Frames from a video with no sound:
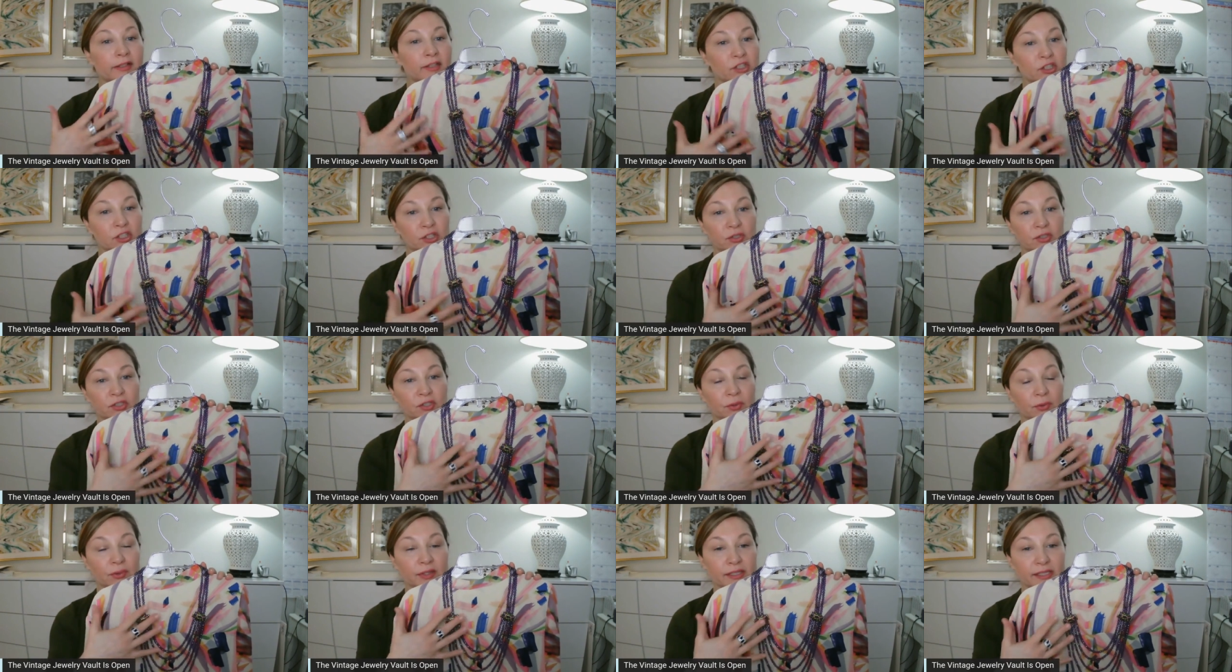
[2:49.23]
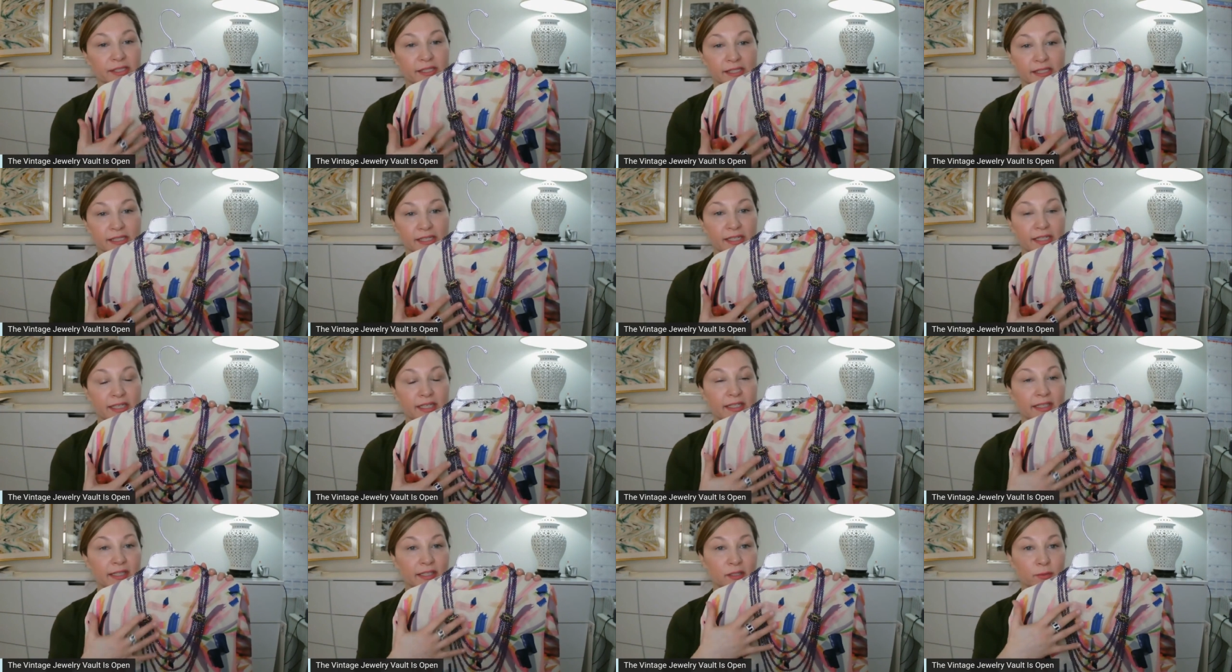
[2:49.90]
that you sort of
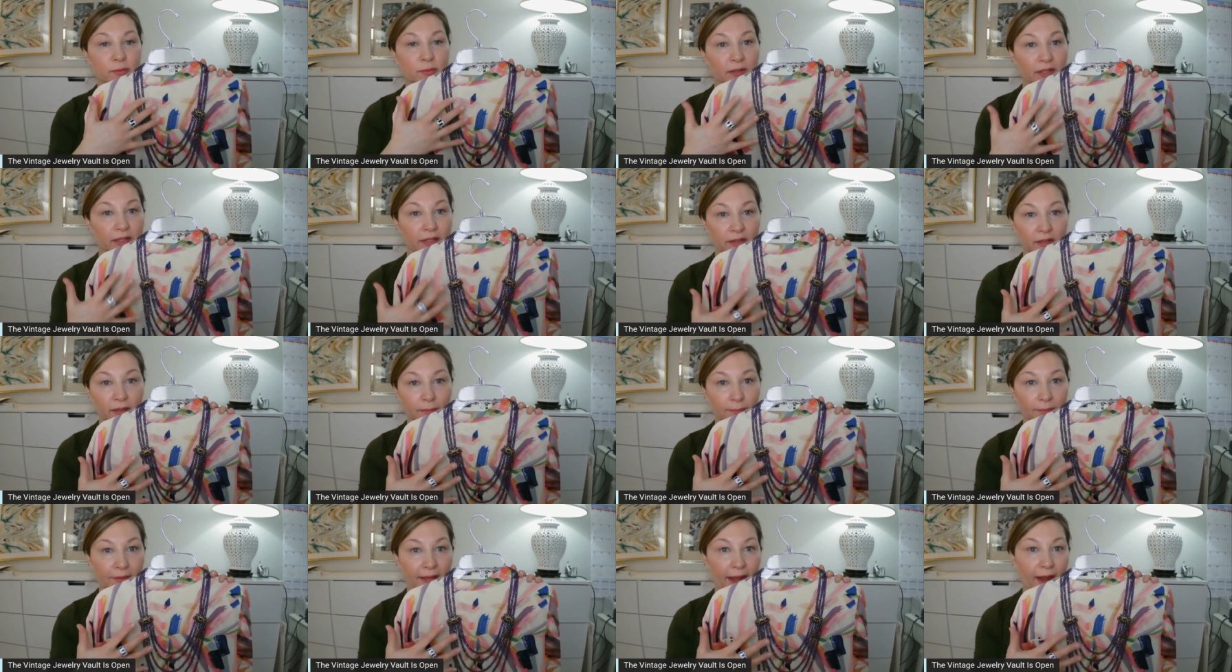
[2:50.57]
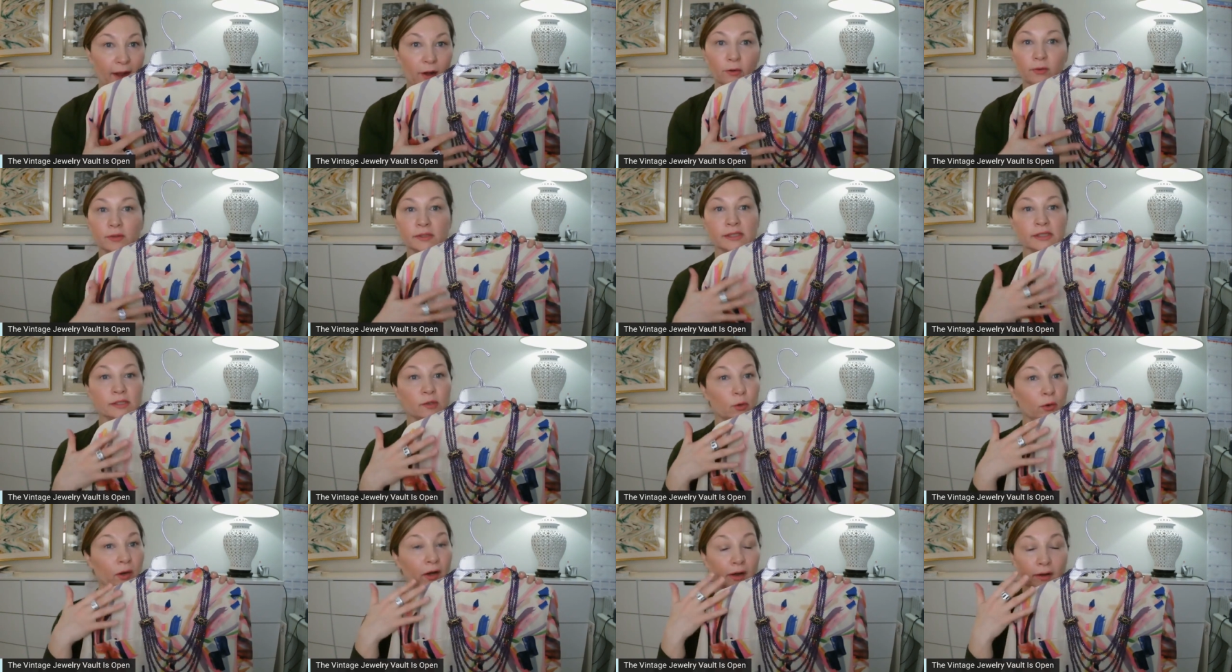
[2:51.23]
see that's within the
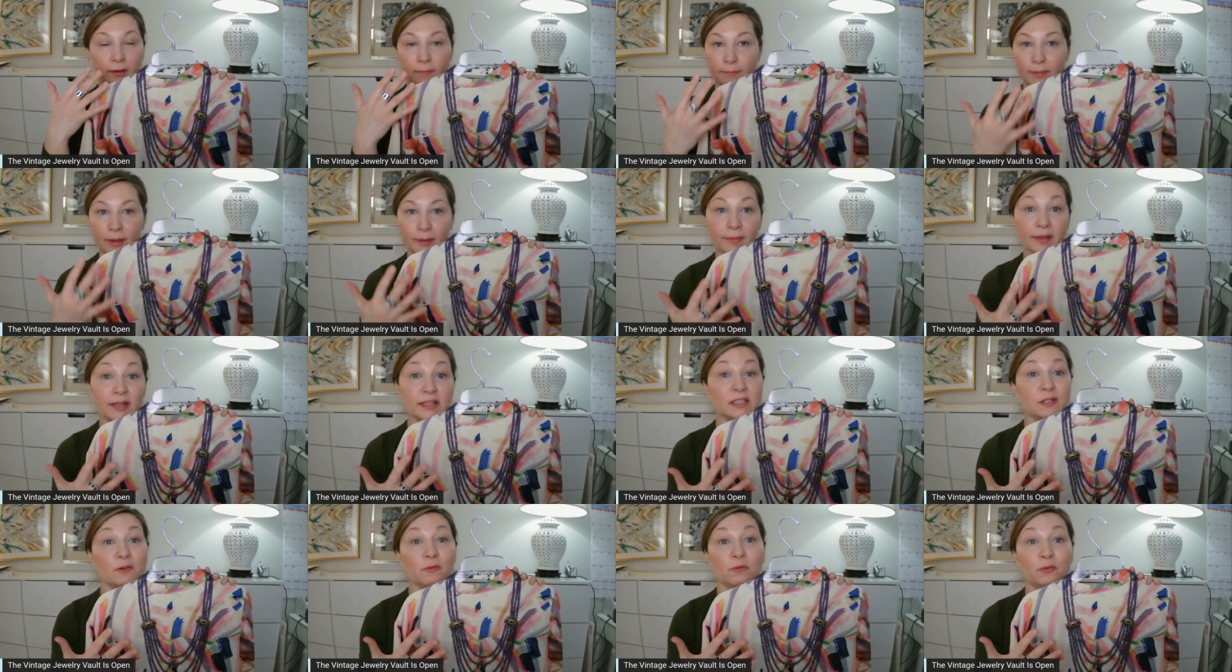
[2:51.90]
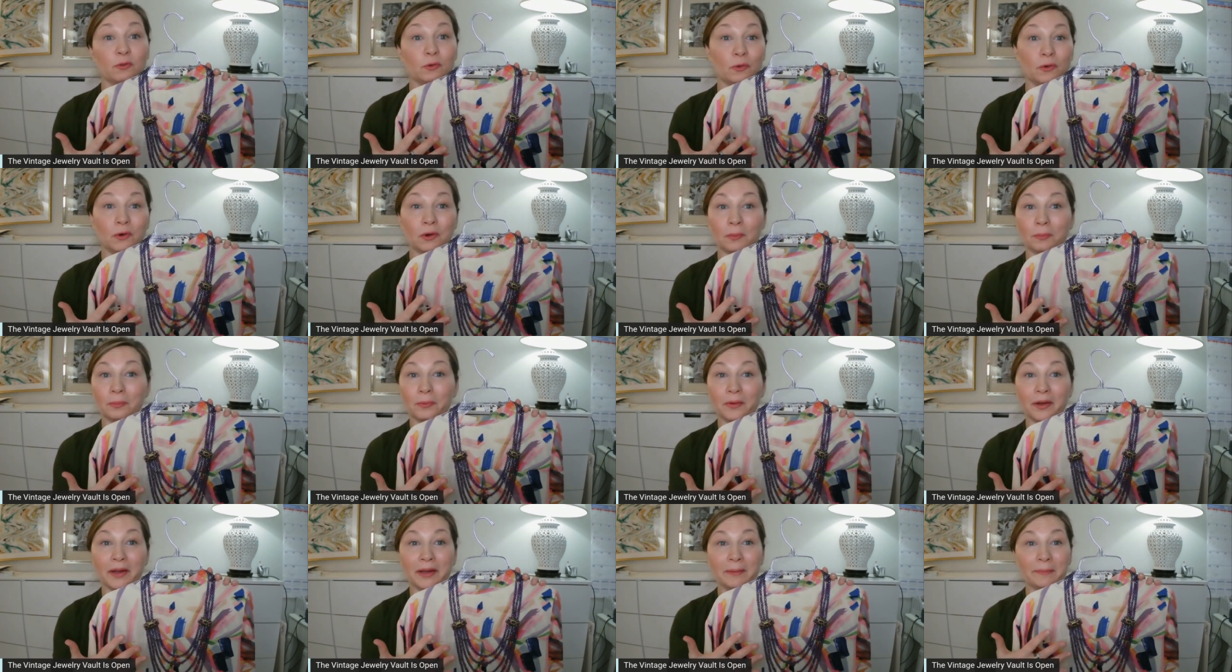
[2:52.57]
blouse, or maybe it's a
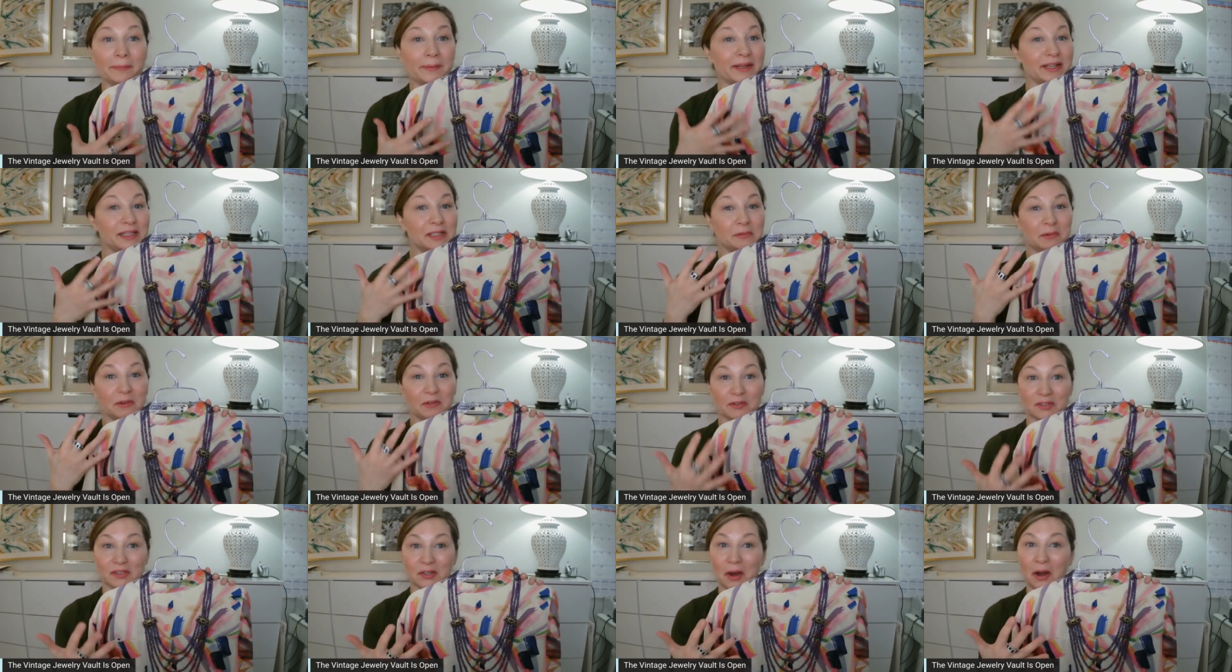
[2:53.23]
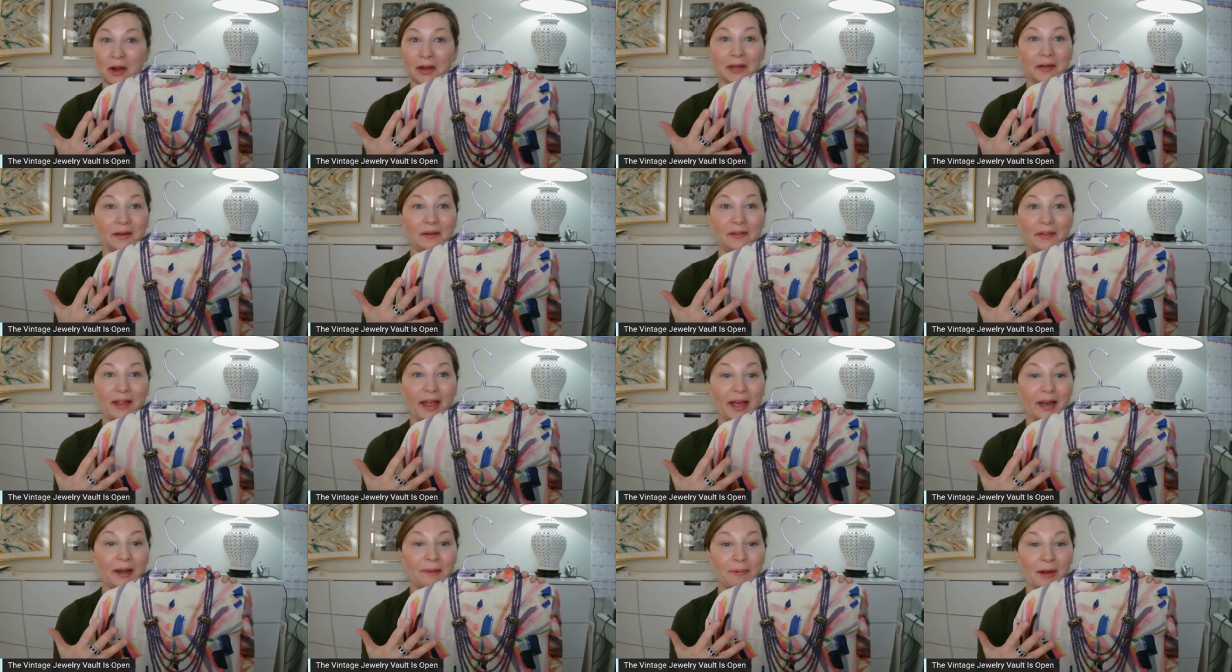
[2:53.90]
floral print because we've been talking a
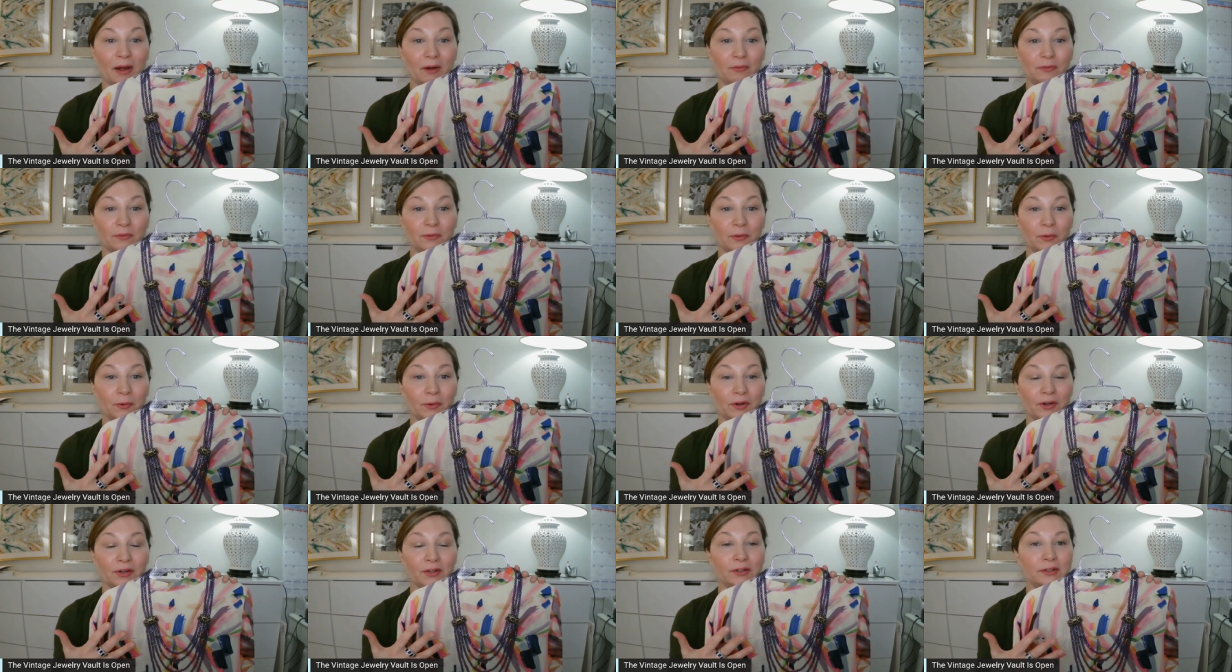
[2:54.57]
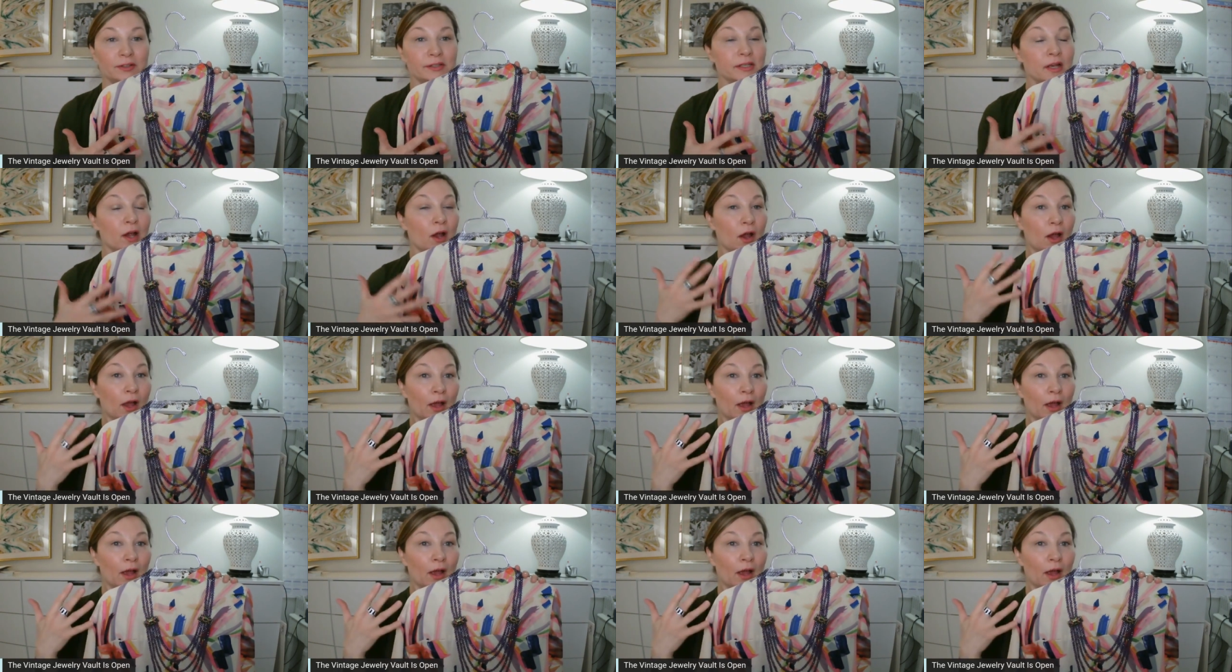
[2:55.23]
lot about florals